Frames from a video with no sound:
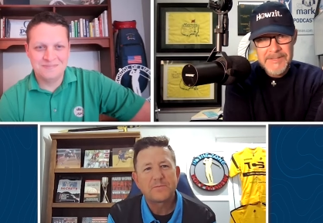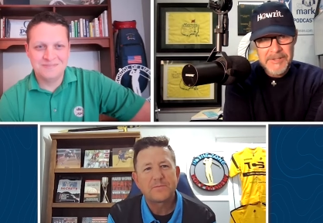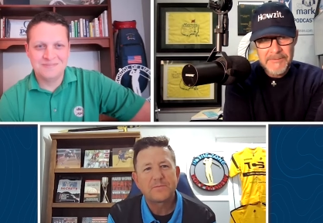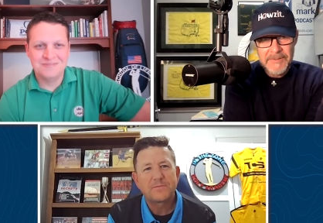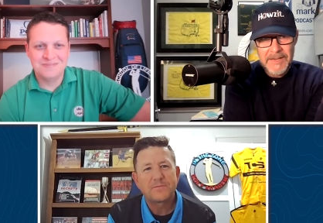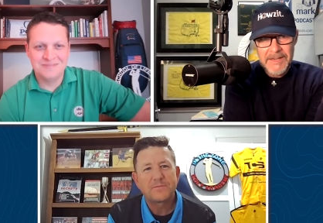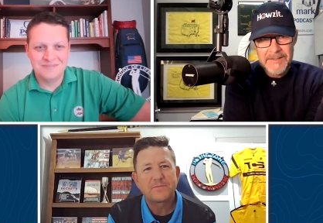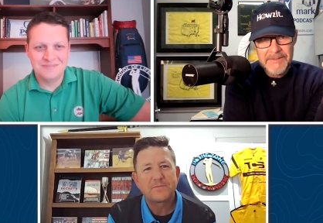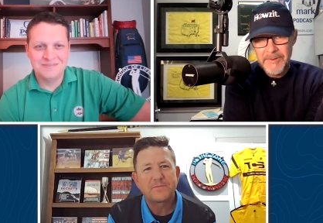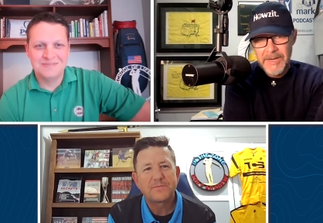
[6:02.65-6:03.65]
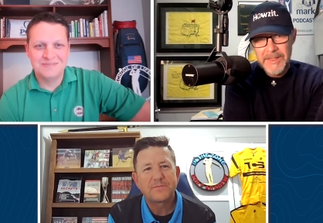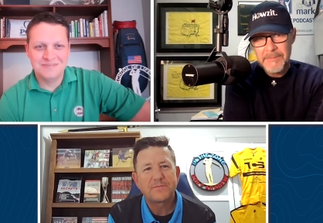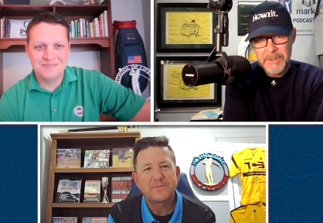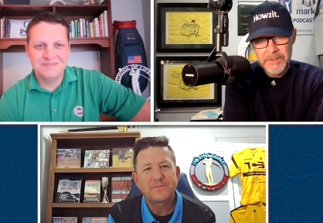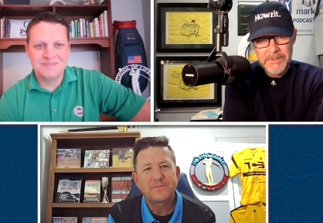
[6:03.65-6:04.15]
Speaker 1: certified, write the
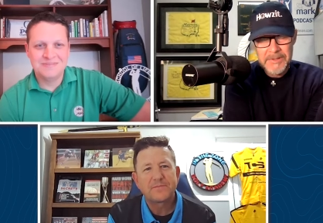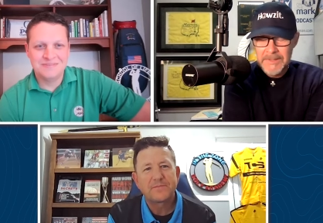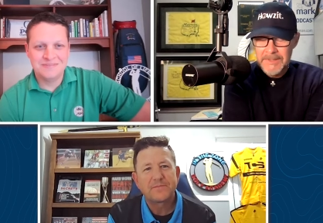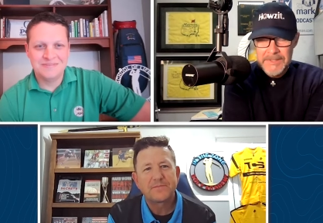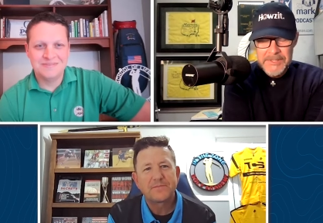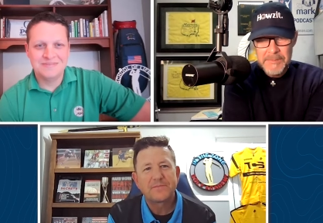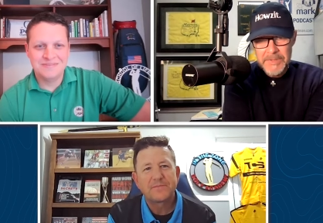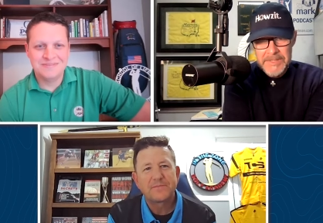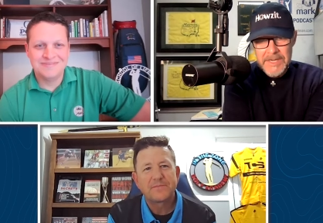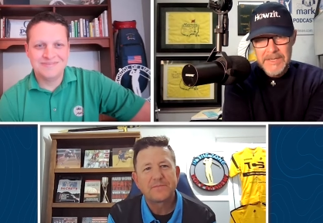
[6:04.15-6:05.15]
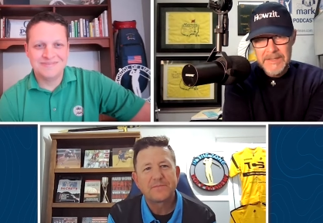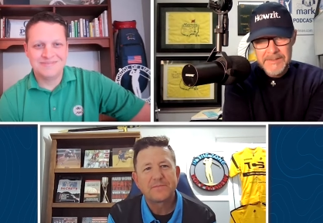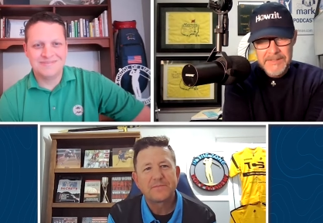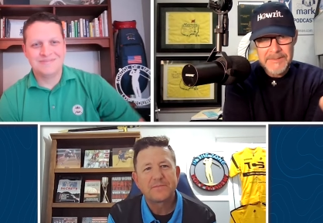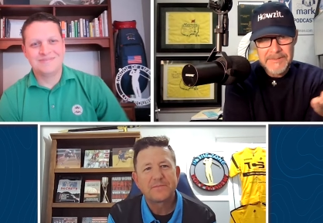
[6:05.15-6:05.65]
book, super exciting.
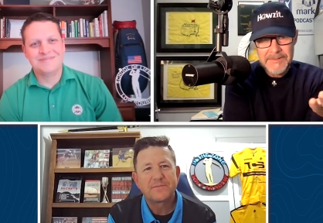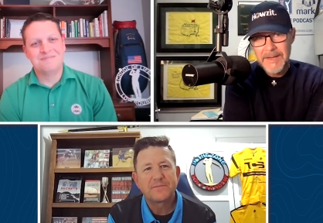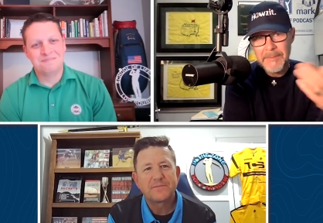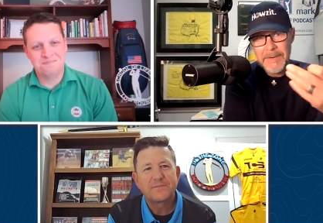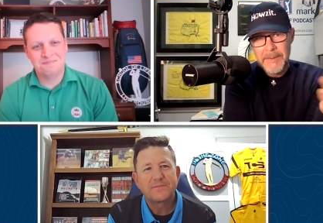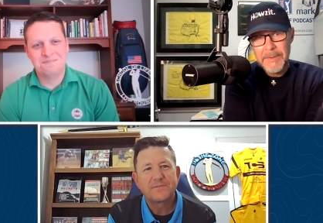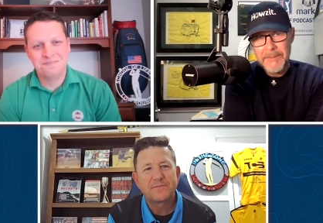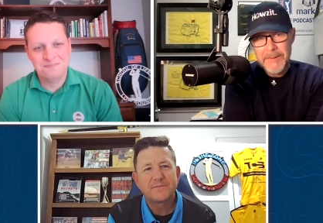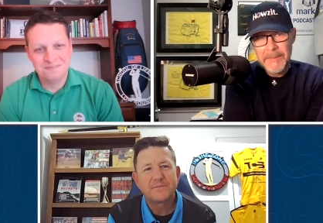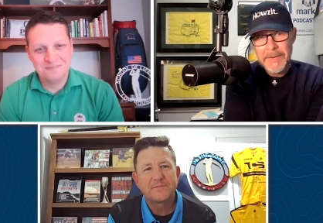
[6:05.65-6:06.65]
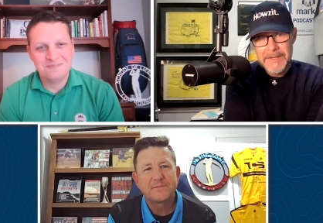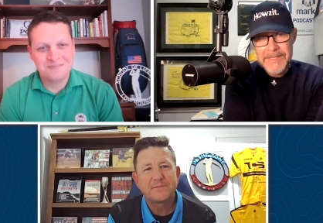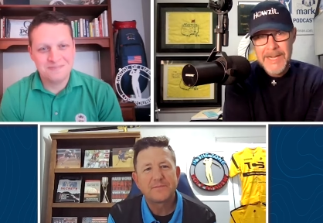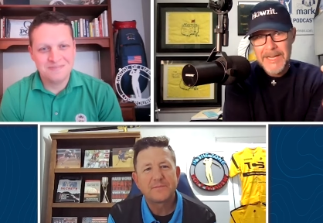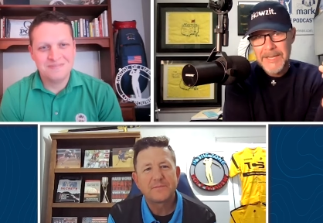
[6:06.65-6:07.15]
So, uh, am I am I am I
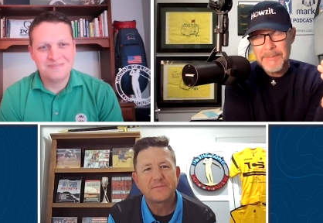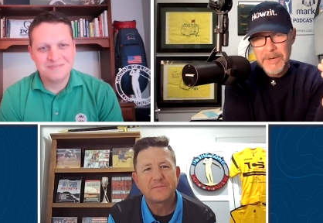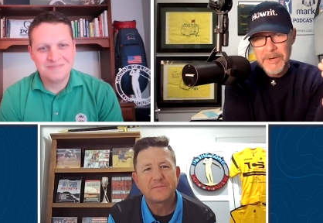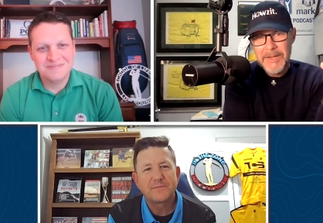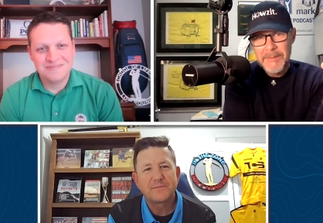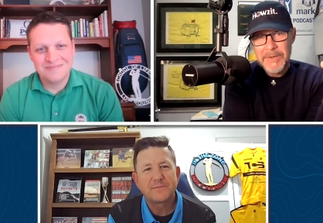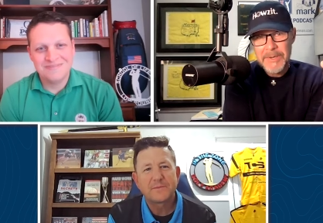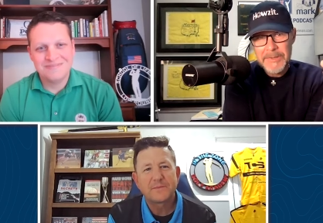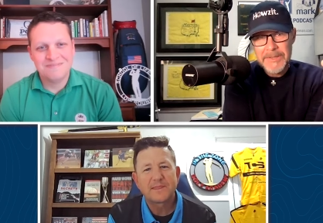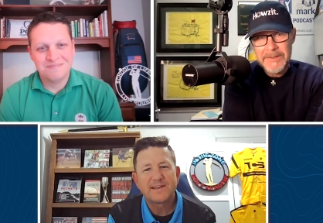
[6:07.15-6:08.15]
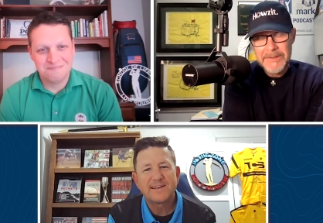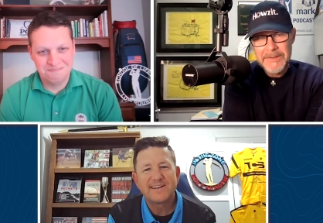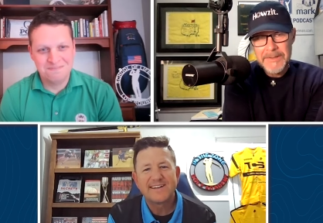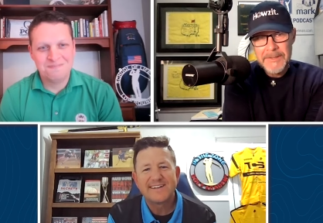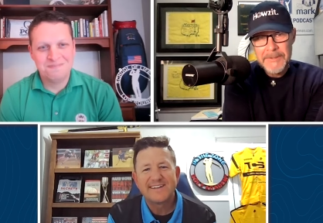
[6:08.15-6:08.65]
tying the bow there pretty well?
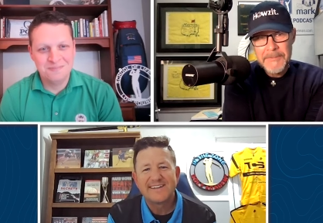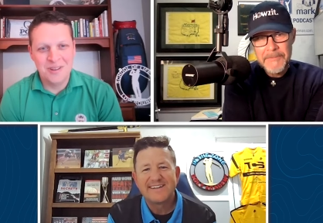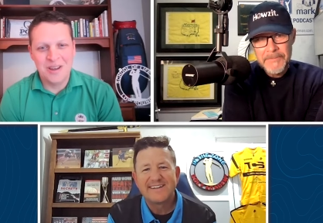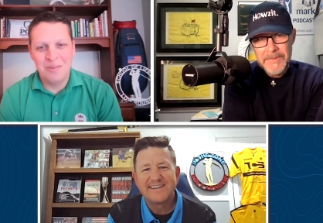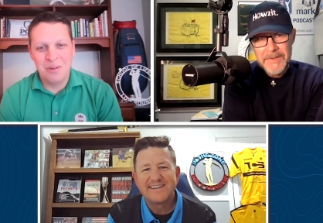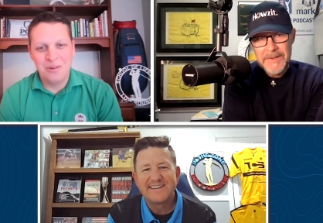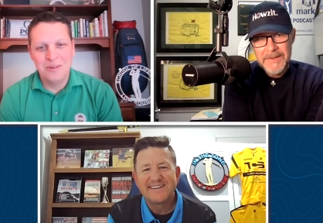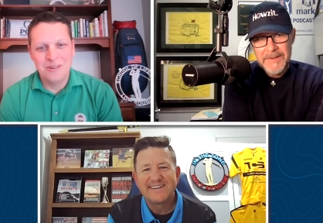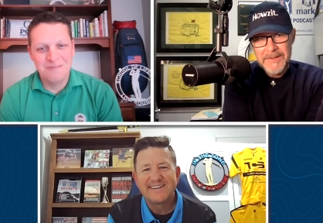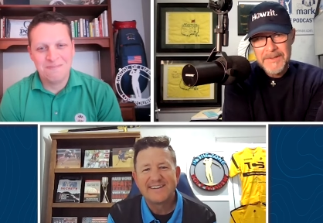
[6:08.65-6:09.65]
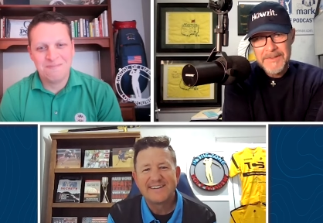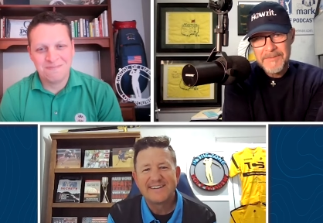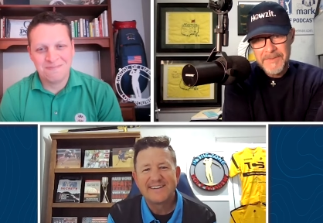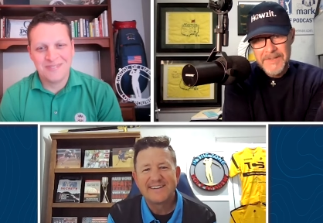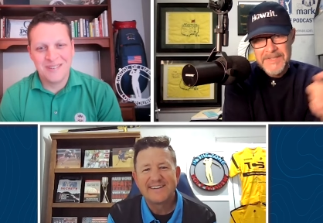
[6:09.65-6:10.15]
Speaker 2: Mm-hmm, absolutely.
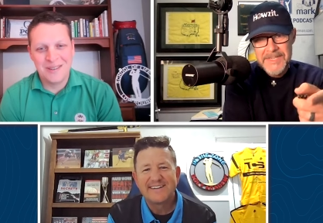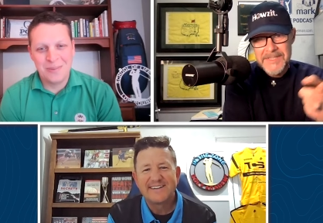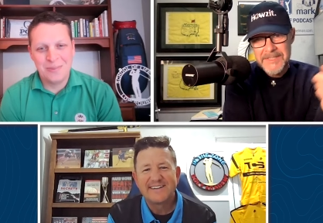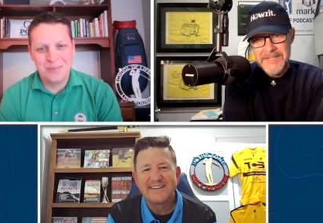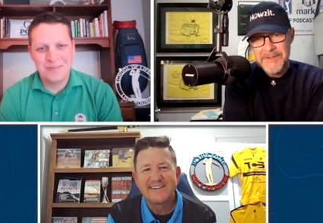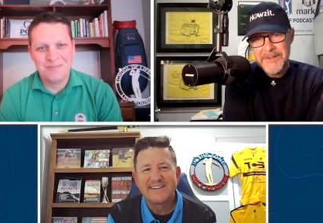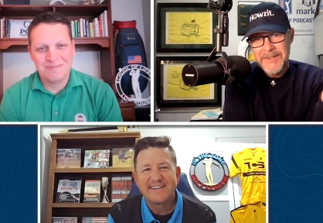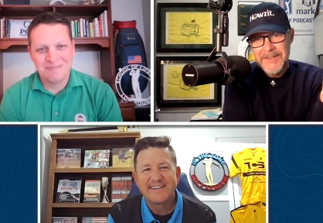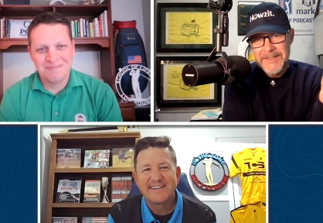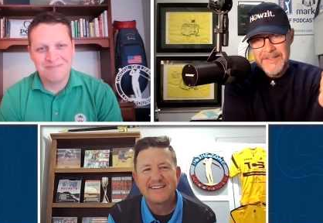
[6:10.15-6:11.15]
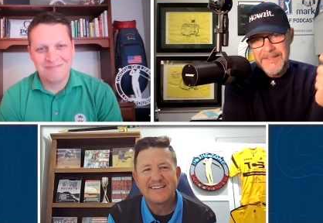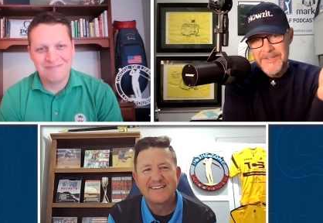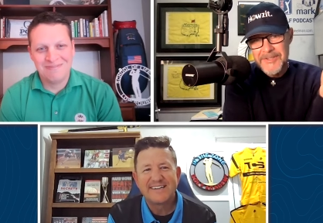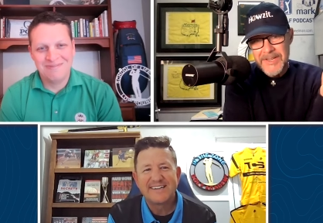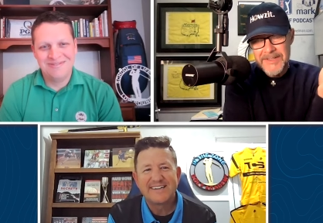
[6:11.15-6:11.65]
Speaker 1: Fantastic. Then you, then
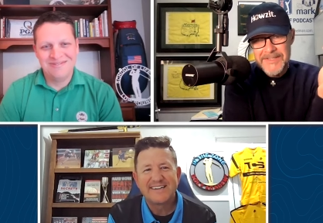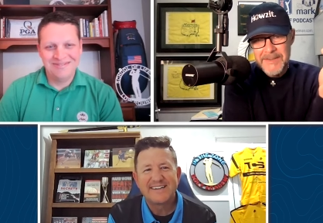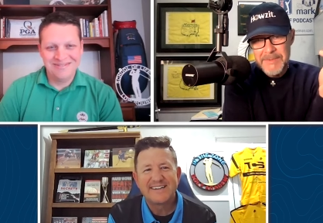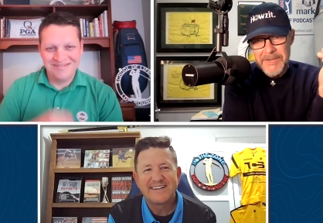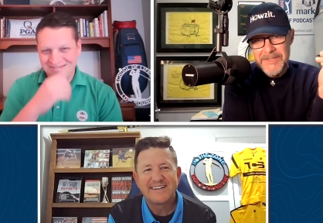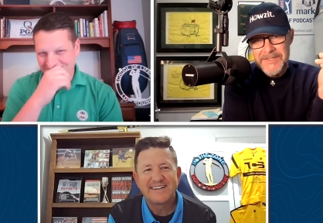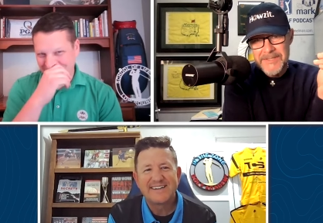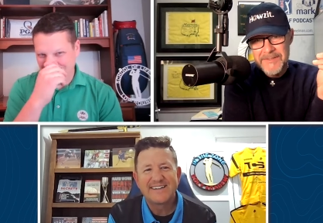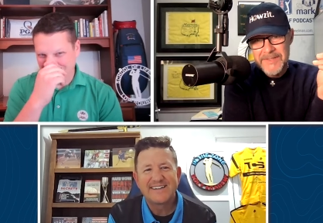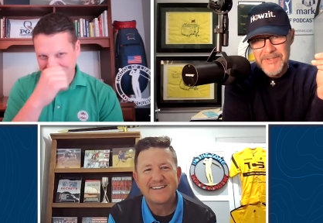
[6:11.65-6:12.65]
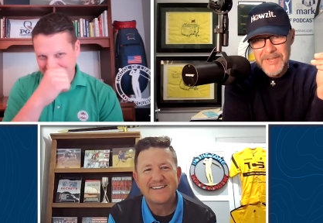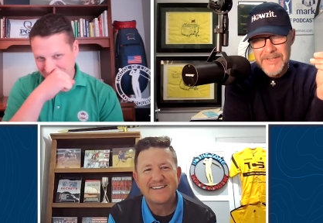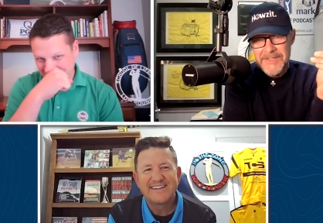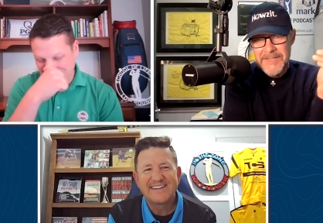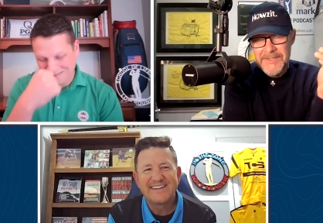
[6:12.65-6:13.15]
Shannon's our bonus over
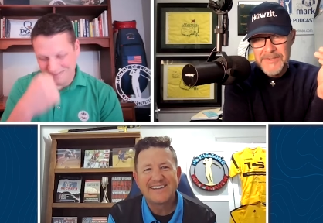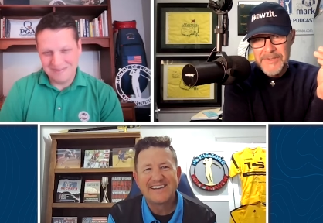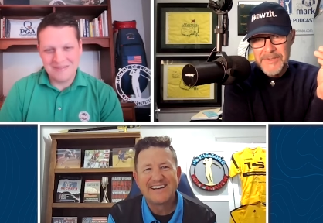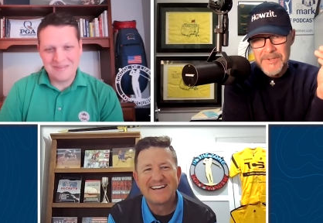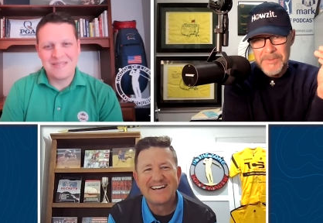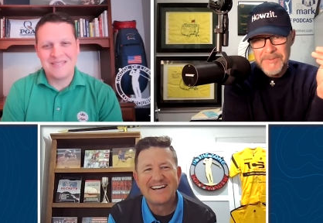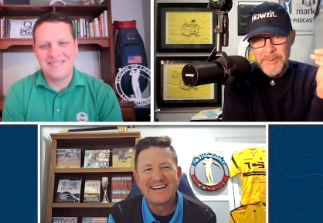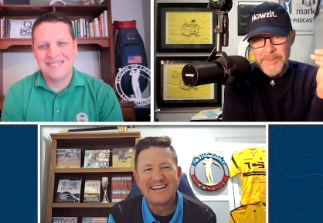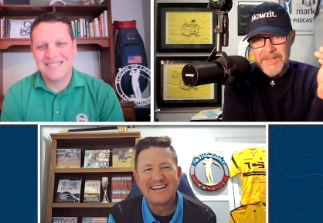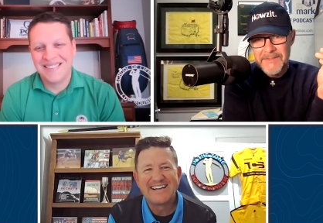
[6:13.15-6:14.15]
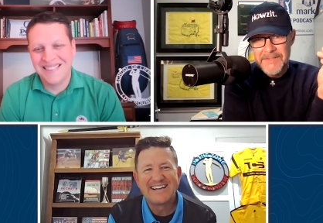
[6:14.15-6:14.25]
Shannon, tell us your story before we dive